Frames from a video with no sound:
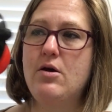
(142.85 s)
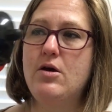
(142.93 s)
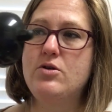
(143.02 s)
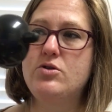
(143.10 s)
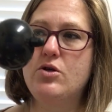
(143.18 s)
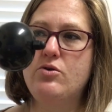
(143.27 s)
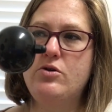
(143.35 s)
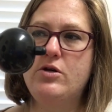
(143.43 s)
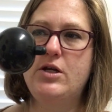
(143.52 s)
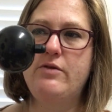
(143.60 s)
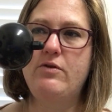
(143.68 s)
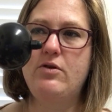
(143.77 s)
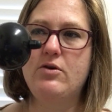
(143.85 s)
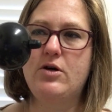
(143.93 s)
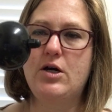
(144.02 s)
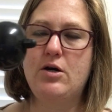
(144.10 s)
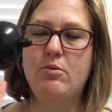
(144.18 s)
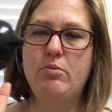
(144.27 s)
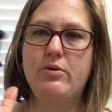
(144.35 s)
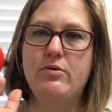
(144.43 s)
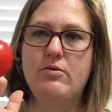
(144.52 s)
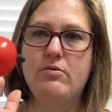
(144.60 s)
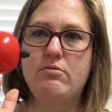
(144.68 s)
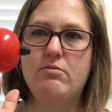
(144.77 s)
So you could even look up,
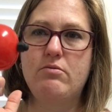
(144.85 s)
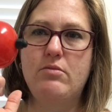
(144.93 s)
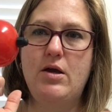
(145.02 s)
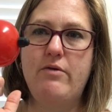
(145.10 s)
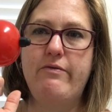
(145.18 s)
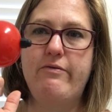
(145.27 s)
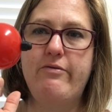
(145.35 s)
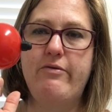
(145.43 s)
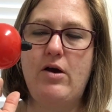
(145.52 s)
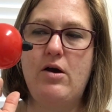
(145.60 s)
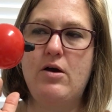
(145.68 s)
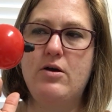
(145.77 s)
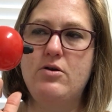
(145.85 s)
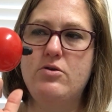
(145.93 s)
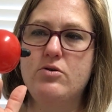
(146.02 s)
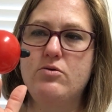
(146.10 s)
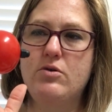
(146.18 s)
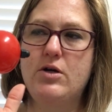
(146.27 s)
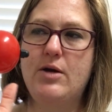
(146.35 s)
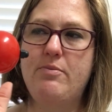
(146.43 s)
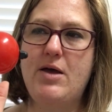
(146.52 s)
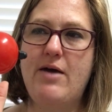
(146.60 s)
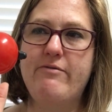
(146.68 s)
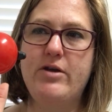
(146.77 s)
if you don't look up
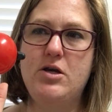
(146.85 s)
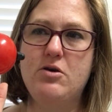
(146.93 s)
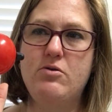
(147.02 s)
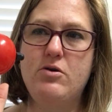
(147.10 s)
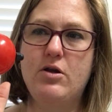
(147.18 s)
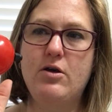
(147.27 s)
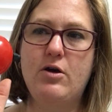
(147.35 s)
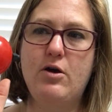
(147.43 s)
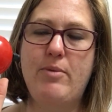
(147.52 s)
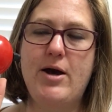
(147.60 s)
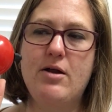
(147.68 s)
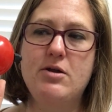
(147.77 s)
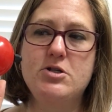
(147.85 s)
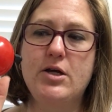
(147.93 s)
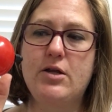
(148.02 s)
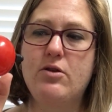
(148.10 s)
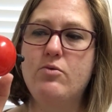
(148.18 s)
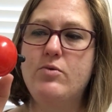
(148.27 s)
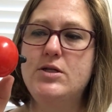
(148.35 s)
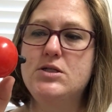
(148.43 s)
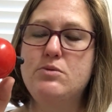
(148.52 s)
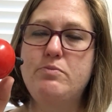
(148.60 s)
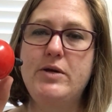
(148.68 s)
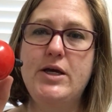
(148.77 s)
that video, you could look up how to check the wind
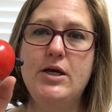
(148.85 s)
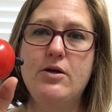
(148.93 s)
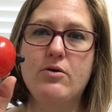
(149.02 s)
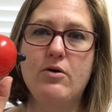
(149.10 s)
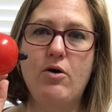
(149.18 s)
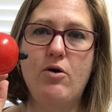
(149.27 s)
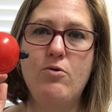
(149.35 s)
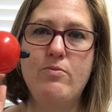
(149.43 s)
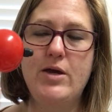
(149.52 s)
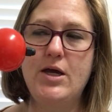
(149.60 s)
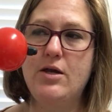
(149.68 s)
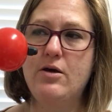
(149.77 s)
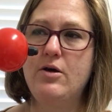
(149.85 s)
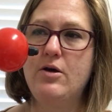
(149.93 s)
speed, or a homemade